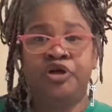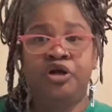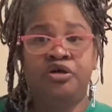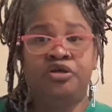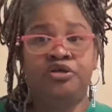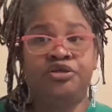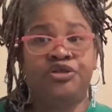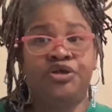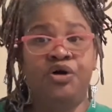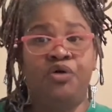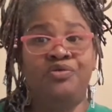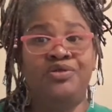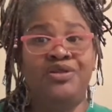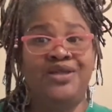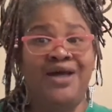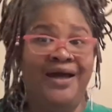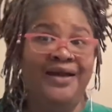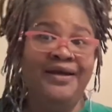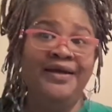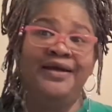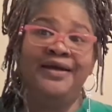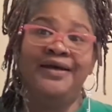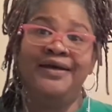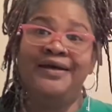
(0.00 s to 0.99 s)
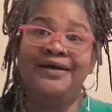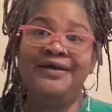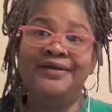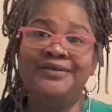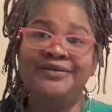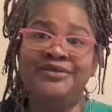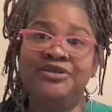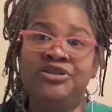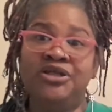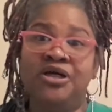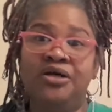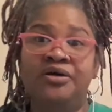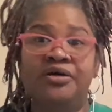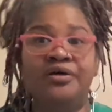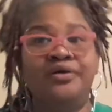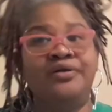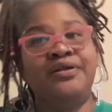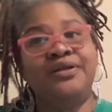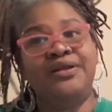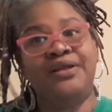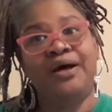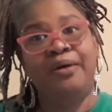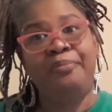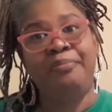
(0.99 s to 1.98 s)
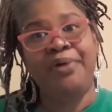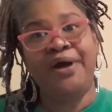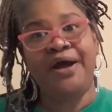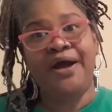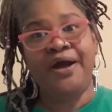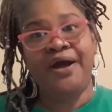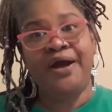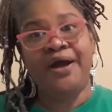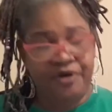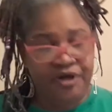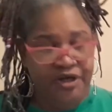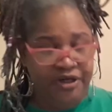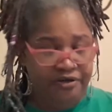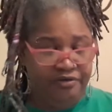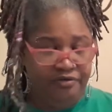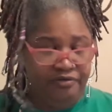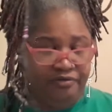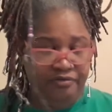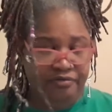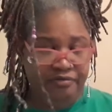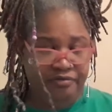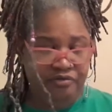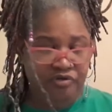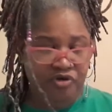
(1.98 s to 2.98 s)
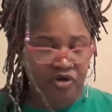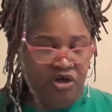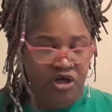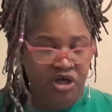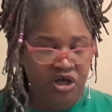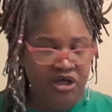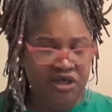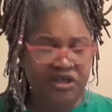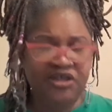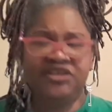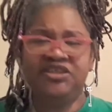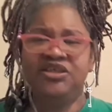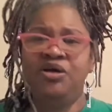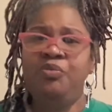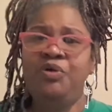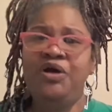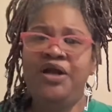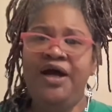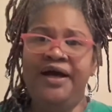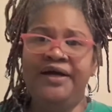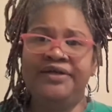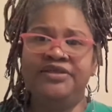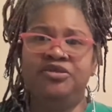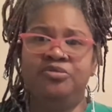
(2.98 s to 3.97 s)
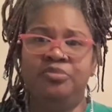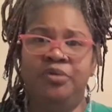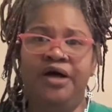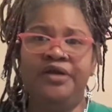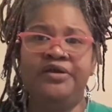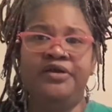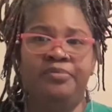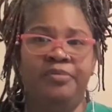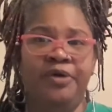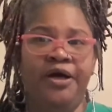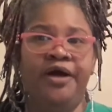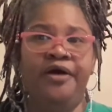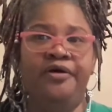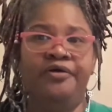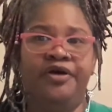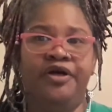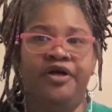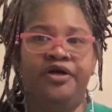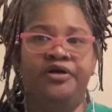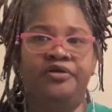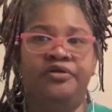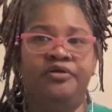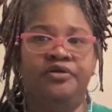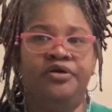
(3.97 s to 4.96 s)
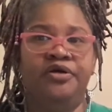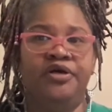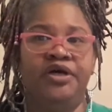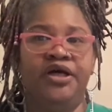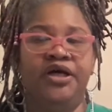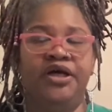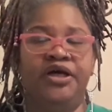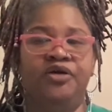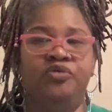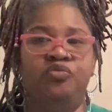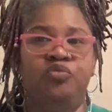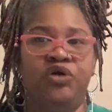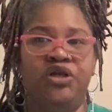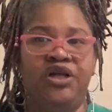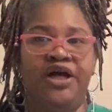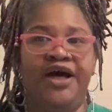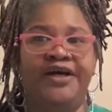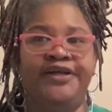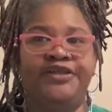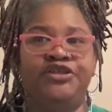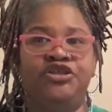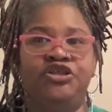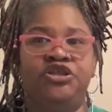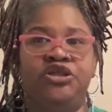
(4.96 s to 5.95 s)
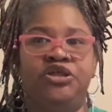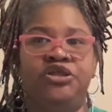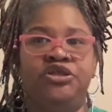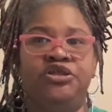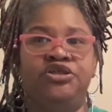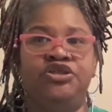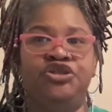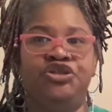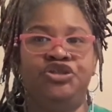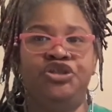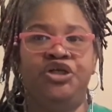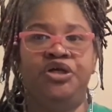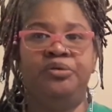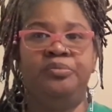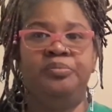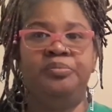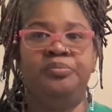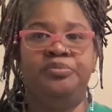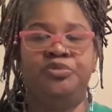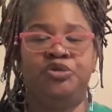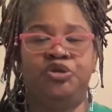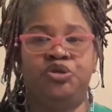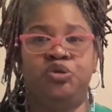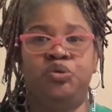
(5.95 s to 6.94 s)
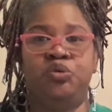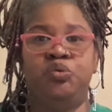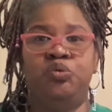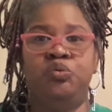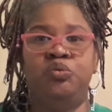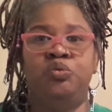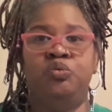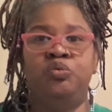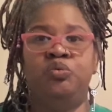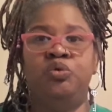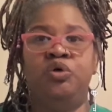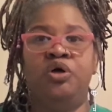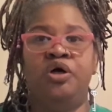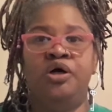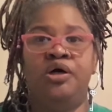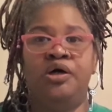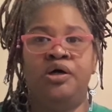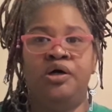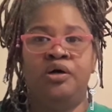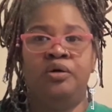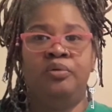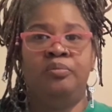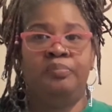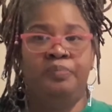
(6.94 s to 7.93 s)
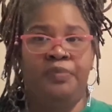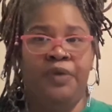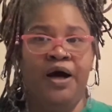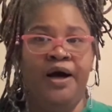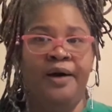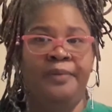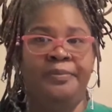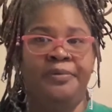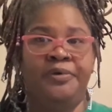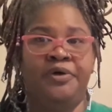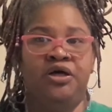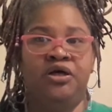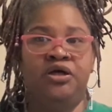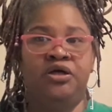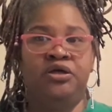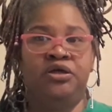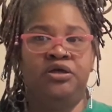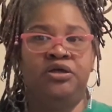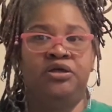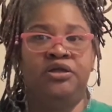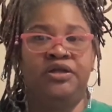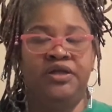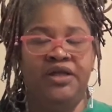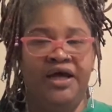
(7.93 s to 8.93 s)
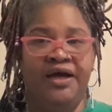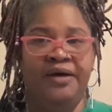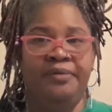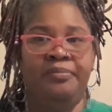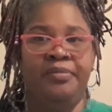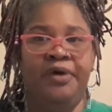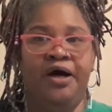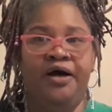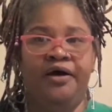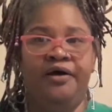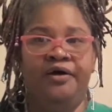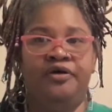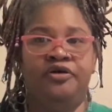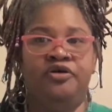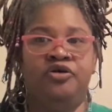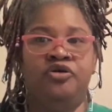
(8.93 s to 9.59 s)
So that is the Baron. Because someone asked about the Baron in relationship to Papa Legba.